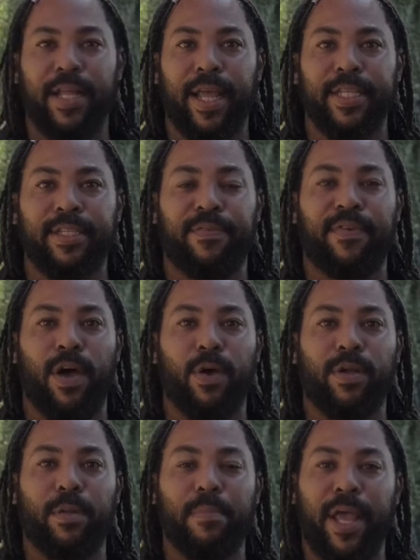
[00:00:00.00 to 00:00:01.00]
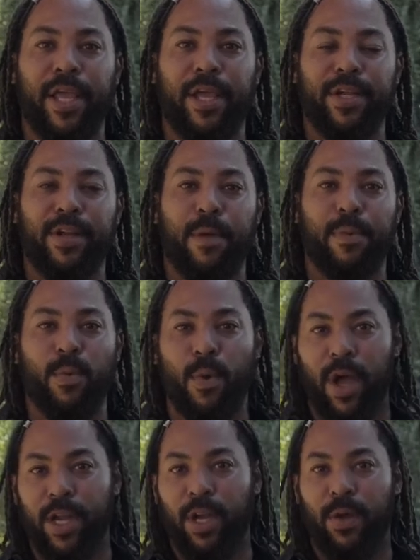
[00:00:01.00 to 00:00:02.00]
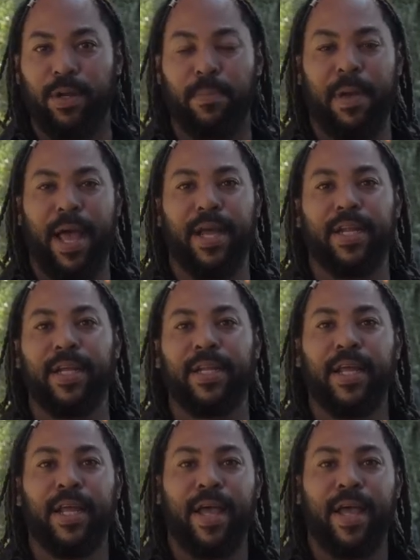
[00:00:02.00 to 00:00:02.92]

candidate for Oakland Mayor, #1 on the ballot.